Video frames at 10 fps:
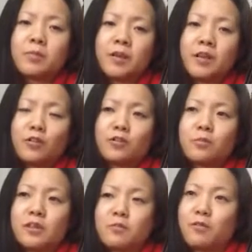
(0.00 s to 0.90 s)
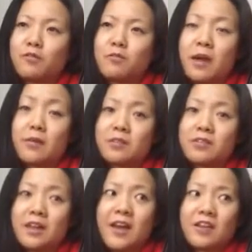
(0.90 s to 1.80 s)
but also makes me feel bad
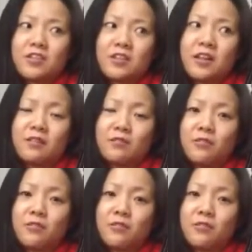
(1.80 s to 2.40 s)
because I actually can't